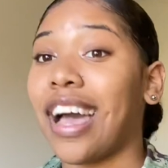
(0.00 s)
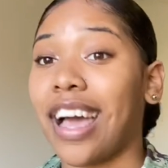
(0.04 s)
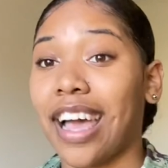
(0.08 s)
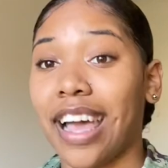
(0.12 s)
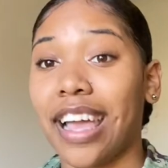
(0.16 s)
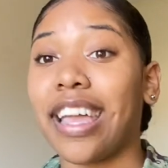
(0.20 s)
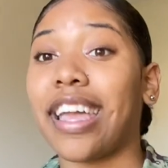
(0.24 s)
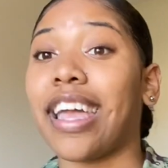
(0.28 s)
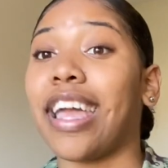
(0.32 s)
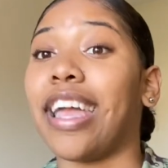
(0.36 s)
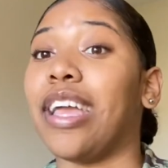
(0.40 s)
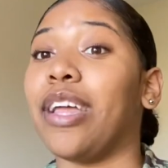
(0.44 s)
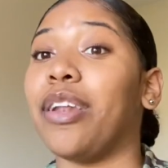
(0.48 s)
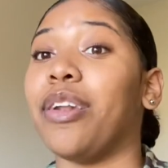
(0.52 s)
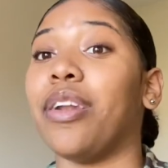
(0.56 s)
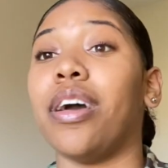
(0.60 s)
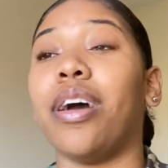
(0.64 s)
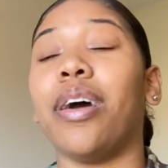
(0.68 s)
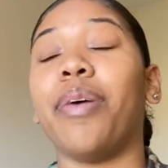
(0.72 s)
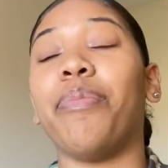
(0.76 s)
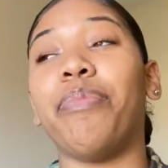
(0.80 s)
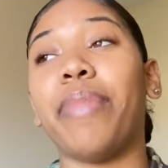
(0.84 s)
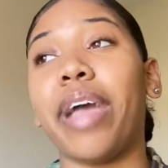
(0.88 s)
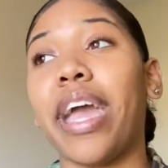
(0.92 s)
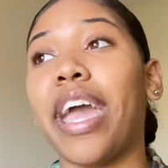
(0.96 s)
I gained
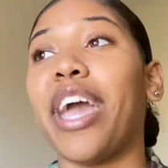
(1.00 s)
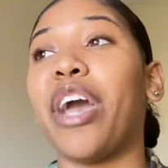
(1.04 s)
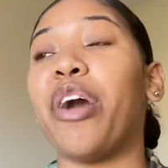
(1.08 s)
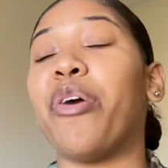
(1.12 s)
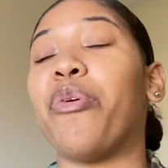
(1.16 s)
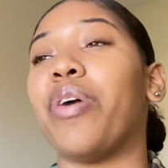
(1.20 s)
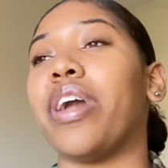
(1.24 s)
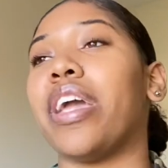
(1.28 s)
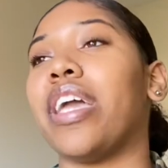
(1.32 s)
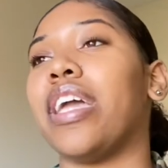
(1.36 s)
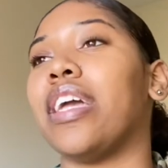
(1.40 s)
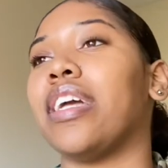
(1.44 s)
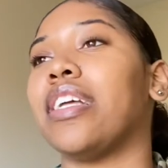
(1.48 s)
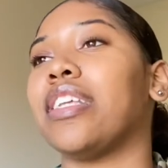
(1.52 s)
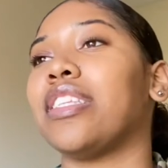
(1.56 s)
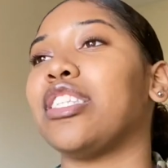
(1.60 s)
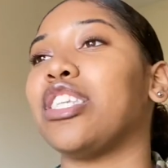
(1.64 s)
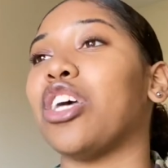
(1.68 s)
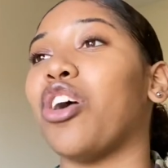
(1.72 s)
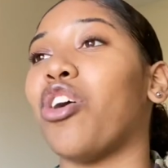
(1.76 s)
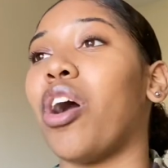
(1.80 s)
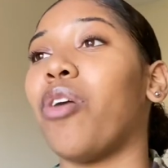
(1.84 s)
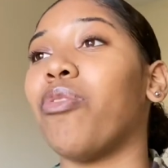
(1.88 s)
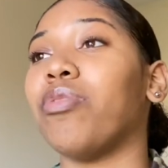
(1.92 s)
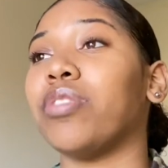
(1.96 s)
mad weight.
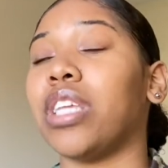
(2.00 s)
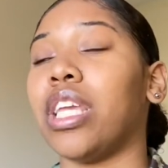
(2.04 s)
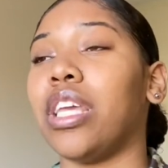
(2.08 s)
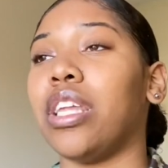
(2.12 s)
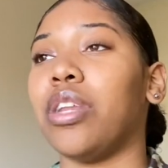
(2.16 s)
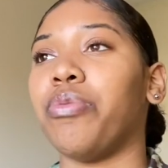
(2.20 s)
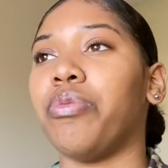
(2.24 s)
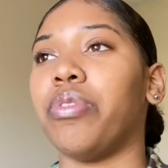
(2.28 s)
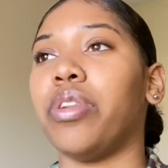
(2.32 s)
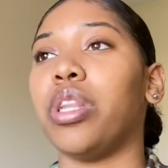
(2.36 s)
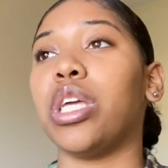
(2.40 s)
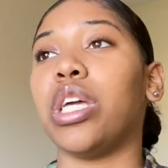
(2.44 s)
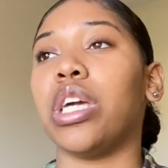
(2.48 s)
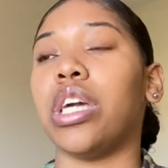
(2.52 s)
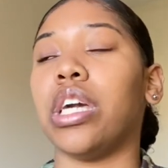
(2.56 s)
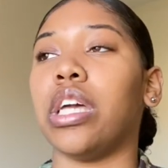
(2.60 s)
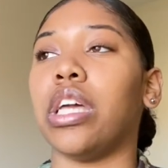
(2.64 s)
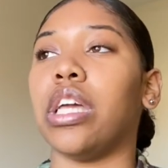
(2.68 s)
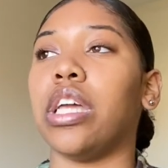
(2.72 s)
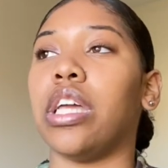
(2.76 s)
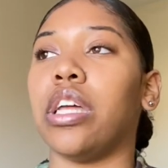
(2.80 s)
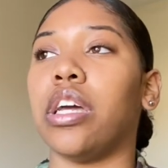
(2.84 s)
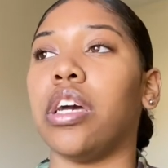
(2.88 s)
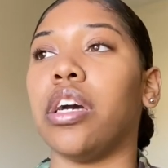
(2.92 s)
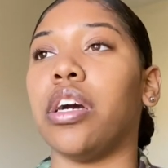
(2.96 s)
So I was eating really
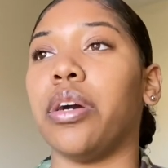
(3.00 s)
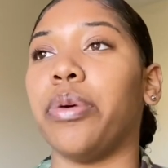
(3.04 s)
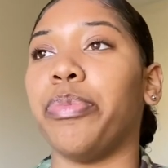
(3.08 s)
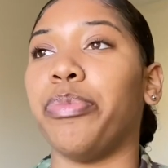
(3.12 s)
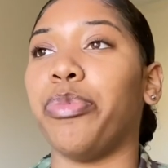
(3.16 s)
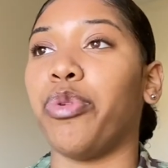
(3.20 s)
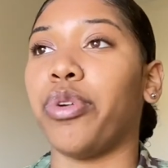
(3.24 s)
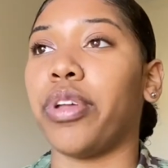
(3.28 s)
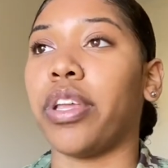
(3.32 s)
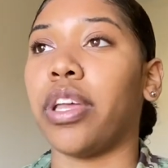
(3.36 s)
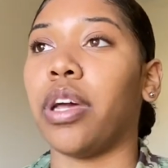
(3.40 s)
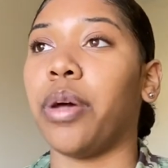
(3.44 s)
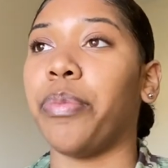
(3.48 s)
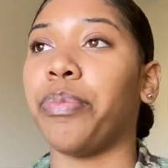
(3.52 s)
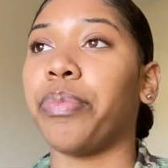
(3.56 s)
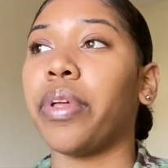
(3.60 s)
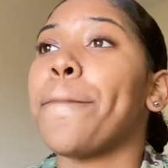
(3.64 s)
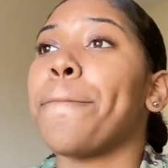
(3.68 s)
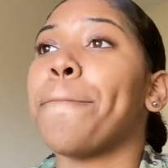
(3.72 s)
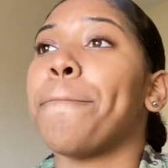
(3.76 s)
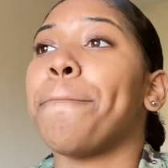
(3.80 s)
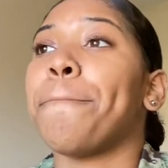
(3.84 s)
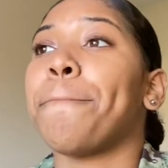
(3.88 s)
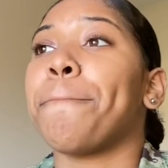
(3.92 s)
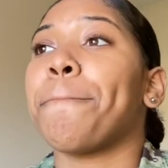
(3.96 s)
good in uh, boot camp
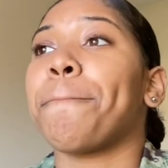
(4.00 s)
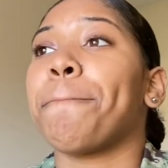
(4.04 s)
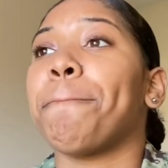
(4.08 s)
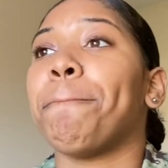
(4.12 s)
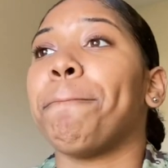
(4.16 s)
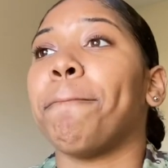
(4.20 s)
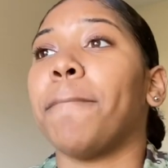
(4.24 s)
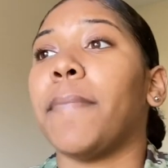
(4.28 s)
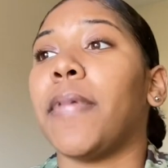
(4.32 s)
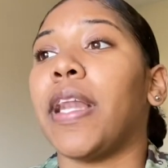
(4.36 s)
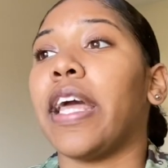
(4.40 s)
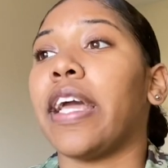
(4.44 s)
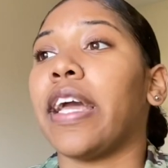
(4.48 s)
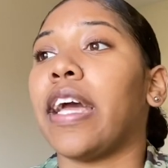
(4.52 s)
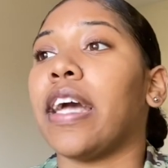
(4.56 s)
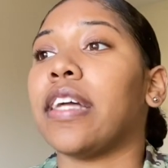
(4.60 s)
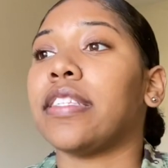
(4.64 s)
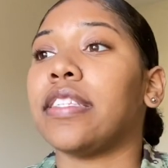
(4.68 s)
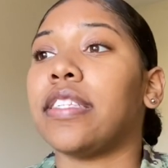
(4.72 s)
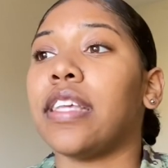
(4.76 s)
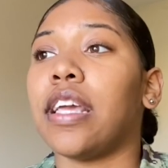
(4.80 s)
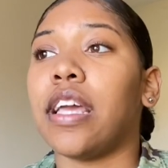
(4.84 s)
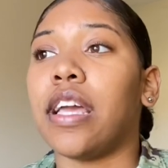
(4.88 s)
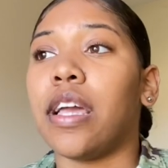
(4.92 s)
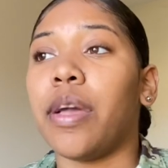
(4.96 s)
like I
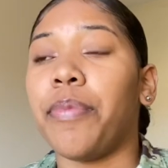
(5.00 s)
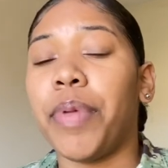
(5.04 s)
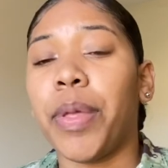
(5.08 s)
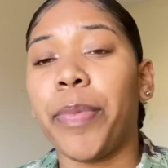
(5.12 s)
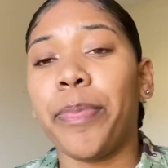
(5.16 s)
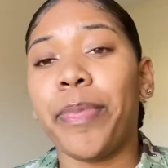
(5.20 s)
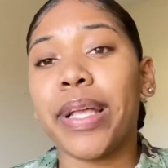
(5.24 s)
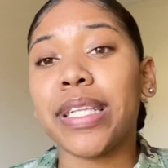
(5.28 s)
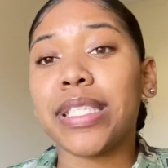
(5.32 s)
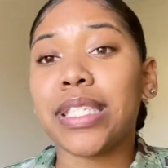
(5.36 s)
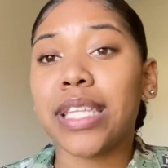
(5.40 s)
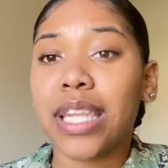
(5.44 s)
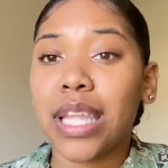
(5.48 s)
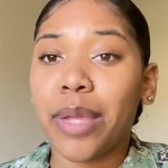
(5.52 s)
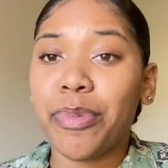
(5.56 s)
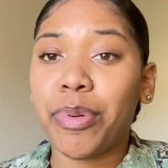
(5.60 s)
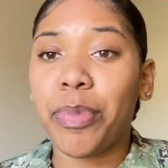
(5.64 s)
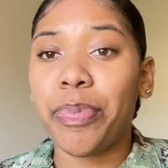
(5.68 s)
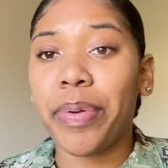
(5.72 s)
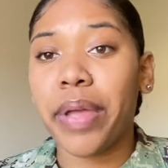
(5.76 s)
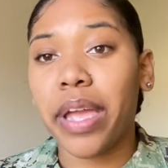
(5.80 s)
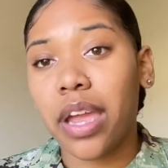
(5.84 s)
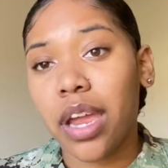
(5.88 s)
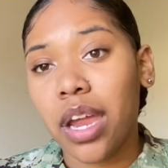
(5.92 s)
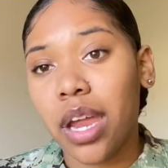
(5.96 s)
said, be mentally
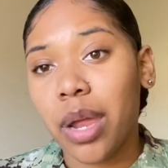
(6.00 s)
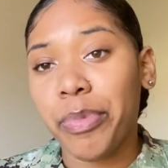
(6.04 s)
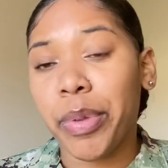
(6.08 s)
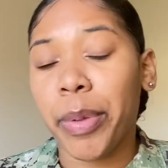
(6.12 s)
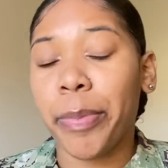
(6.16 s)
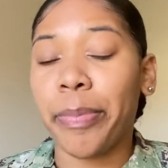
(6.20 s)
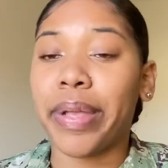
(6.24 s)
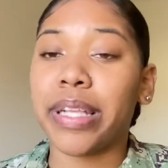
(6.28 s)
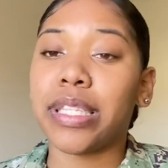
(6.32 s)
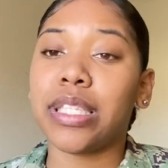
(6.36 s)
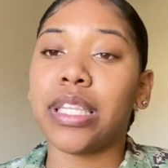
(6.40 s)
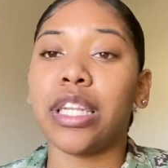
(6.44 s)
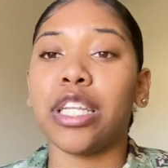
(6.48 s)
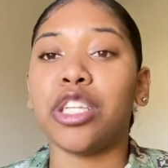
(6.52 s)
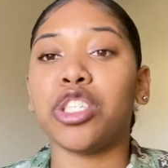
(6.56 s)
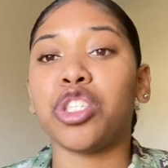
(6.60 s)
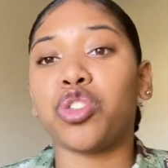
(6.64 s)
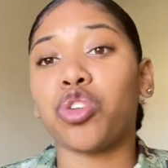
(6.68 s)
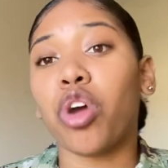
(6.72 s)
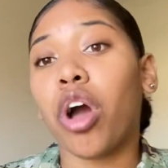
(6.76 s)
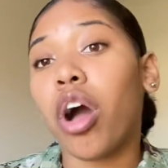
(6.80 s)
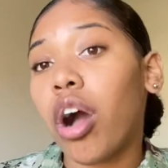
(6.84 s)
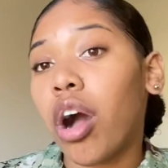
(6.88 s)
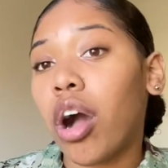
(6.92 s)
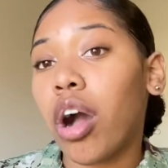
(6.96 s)
prepared, be mentally
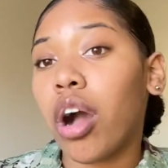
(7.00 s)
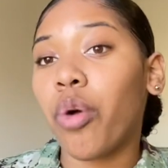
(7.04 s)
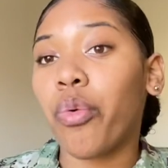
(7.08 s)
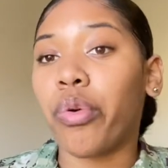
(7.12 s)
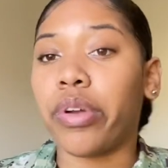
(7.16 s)
strong.